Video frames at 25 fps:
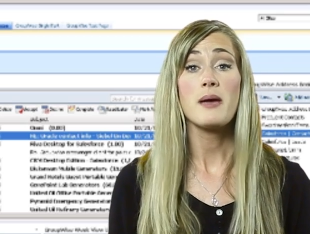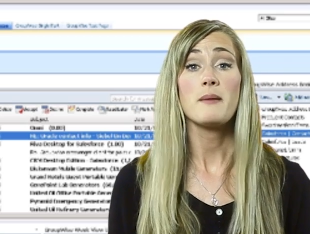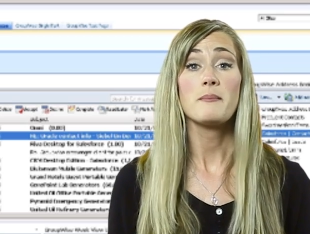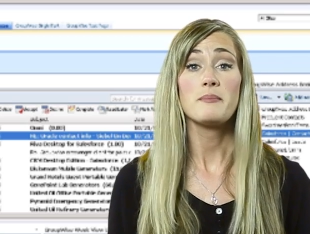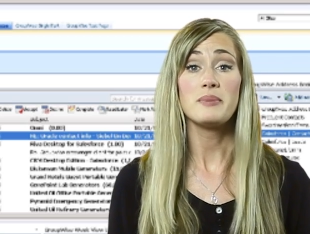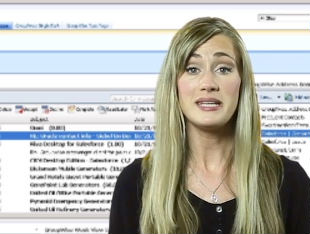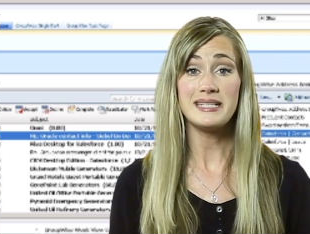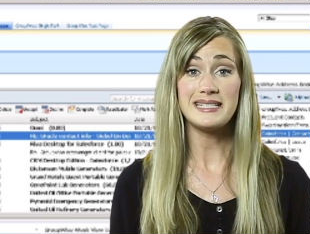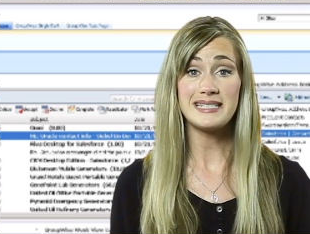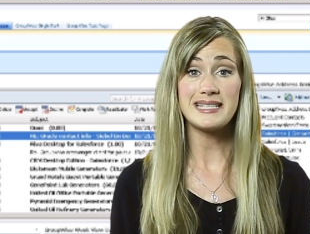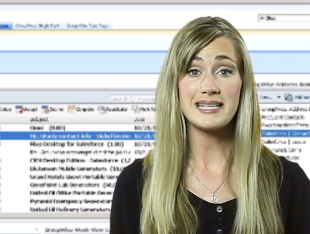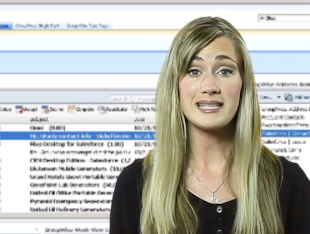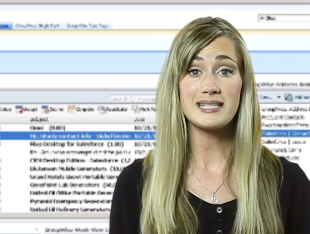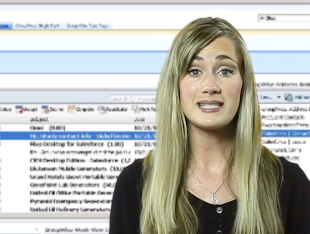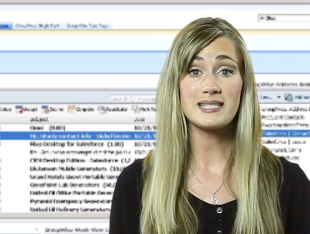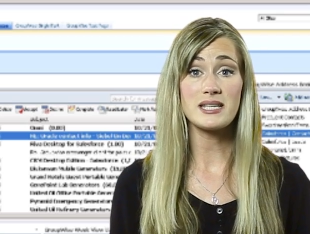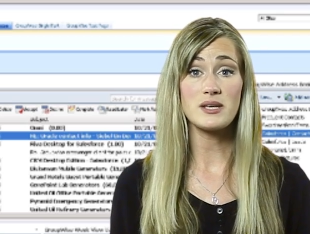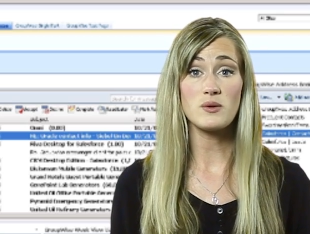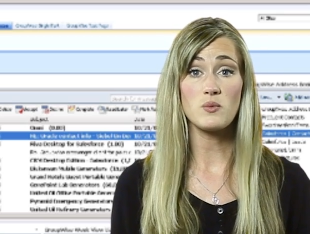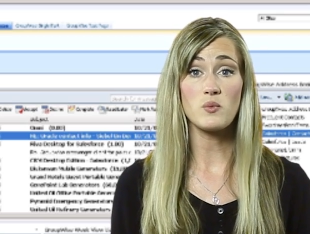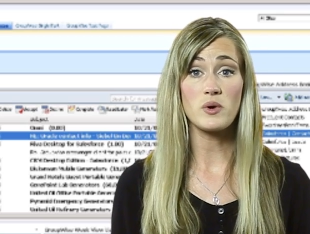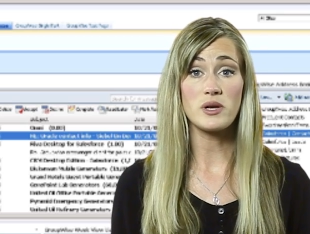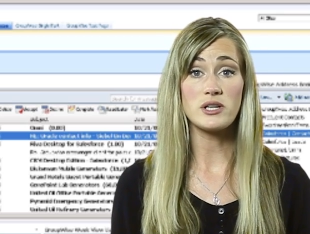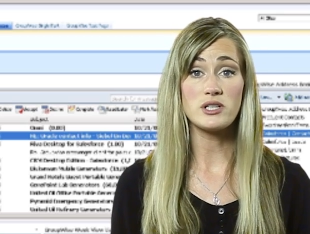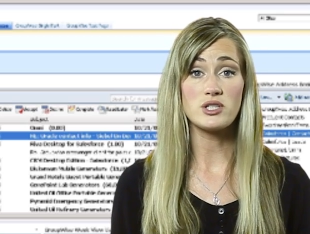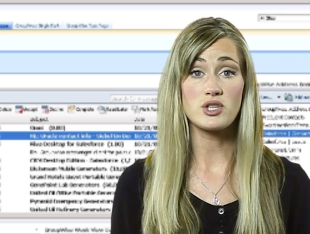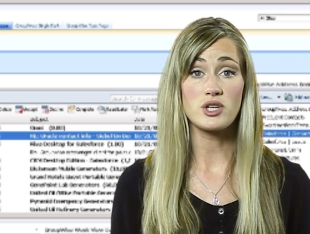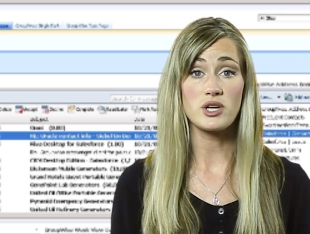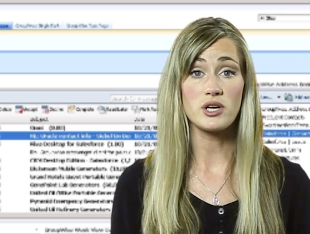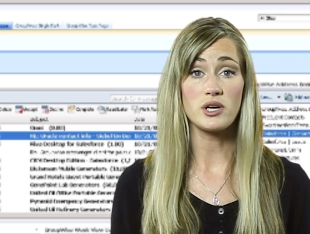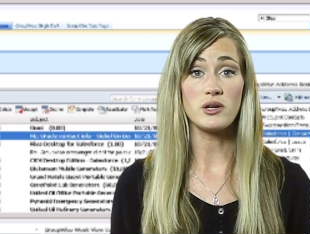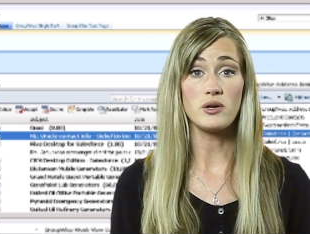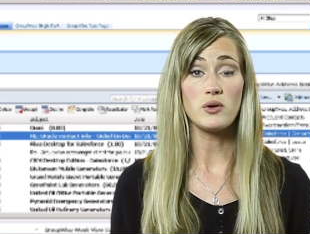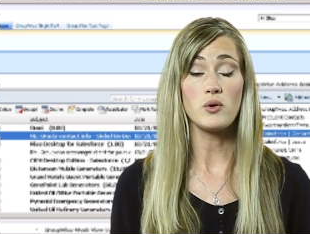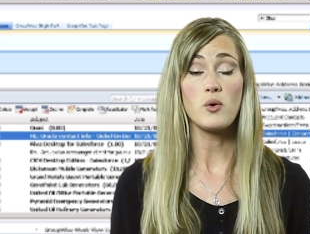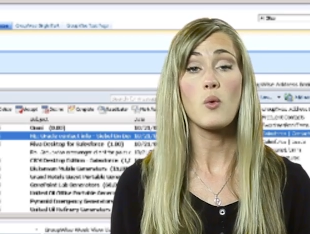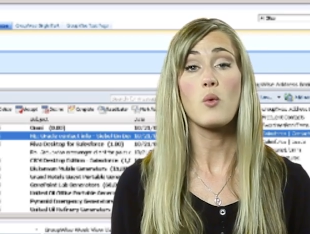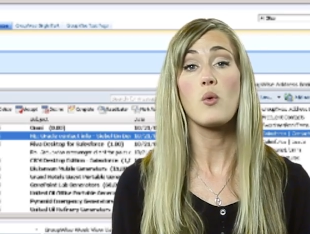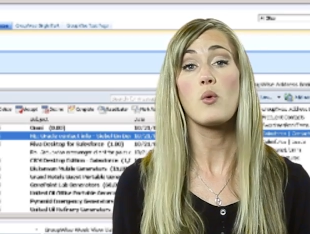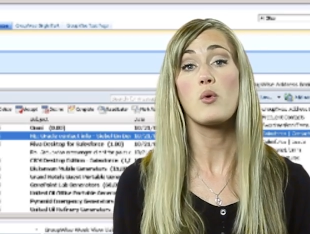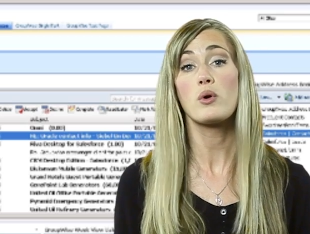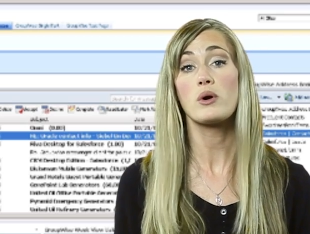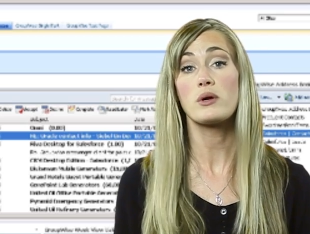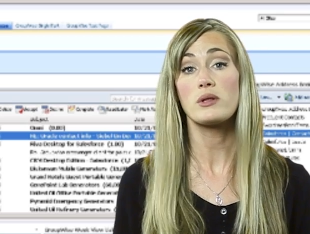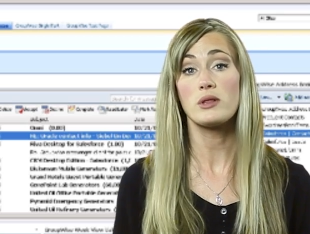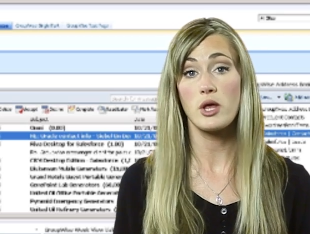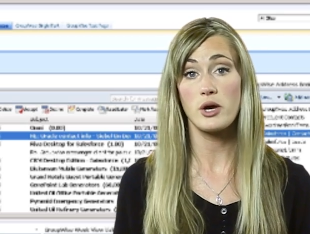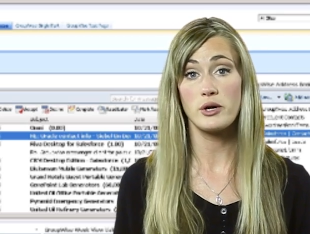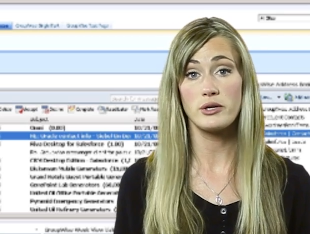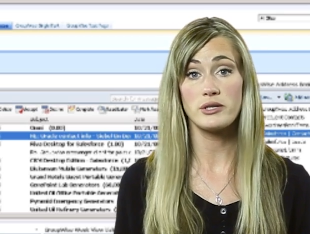PTC Windchill,
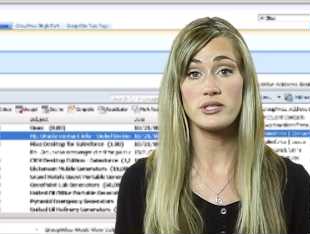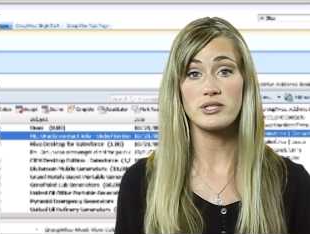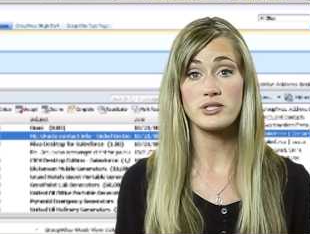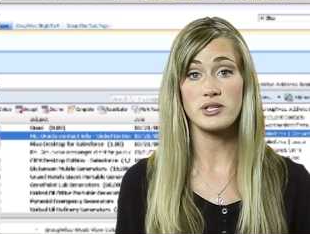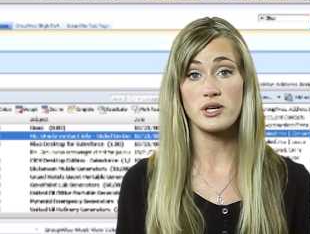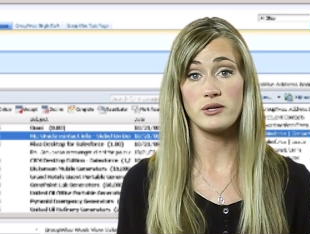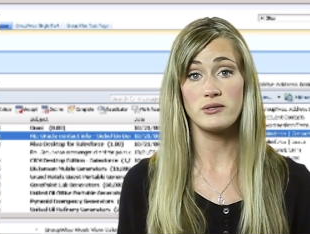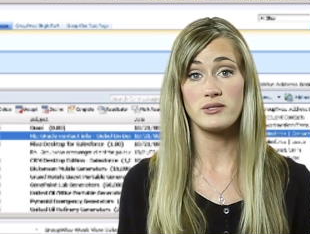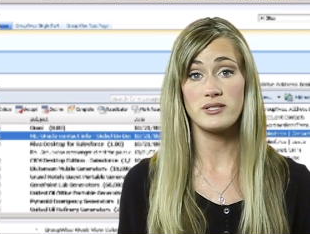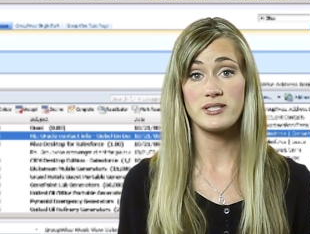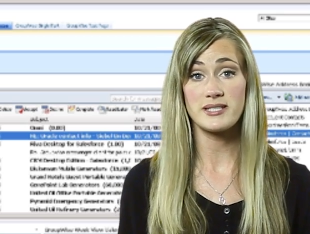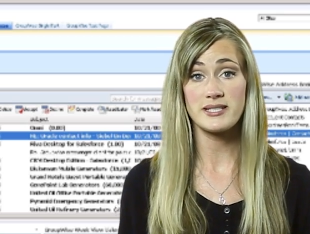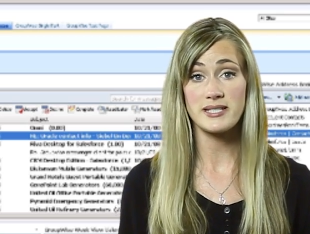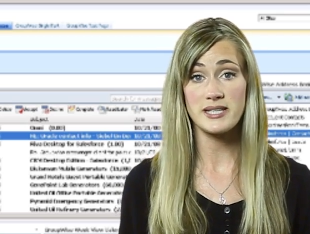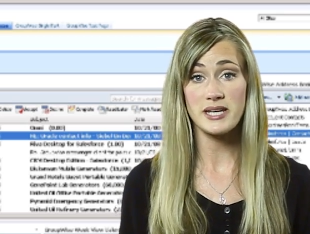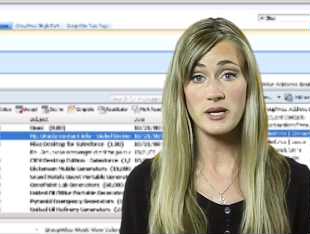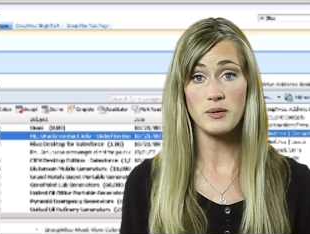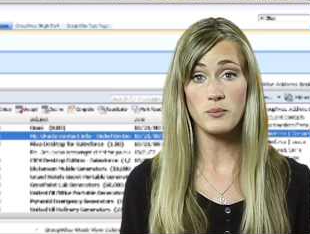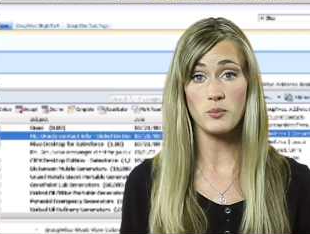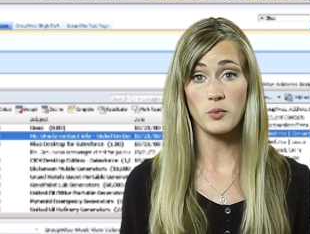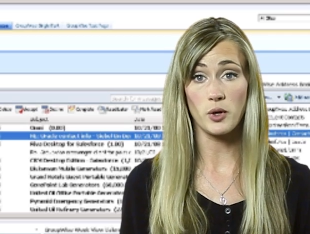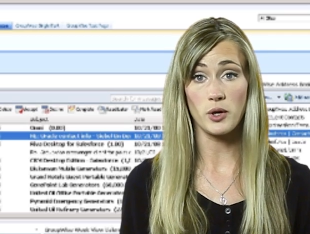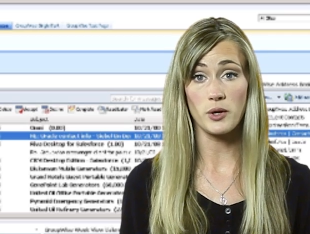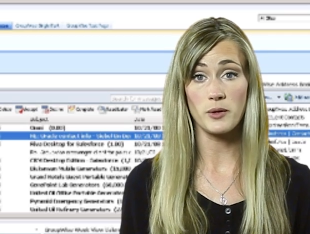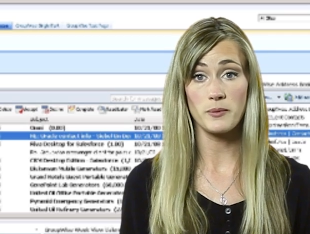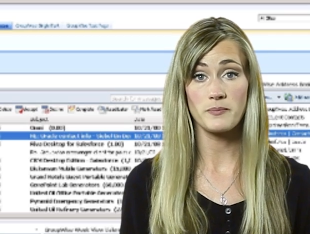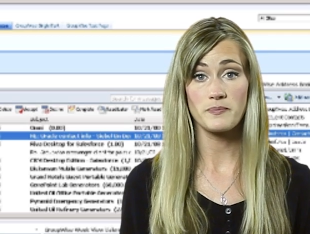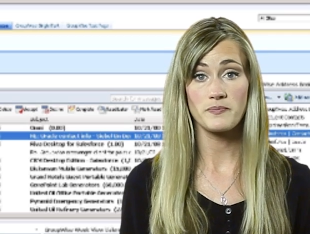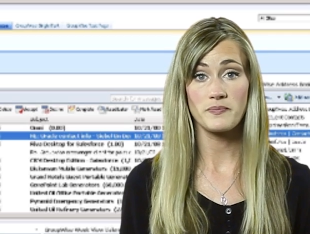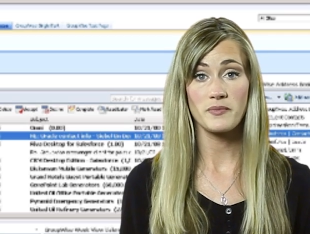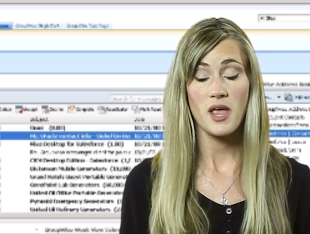or Lotus Notes Team Room.